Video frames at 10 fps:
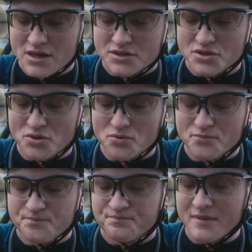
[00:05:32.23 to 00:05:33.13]

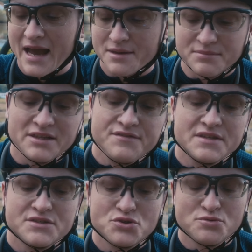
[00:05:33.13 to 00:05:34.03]
So I believe
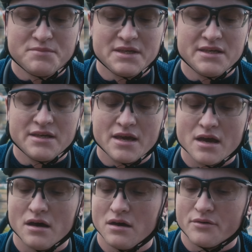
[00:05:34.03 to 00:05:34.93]
this should be
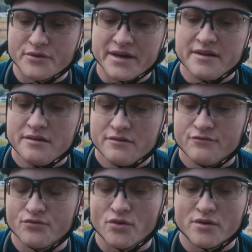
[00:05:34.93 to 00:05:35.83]
ready
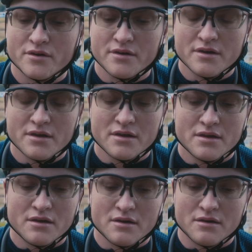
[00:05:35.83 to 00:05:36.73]
for
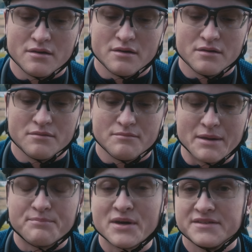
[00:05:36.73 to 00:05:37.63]

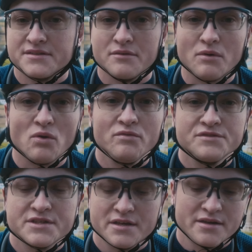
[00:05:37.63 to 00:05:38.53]
my Presta
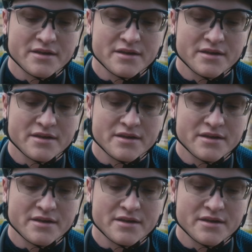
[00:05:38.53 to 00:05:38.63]
valves.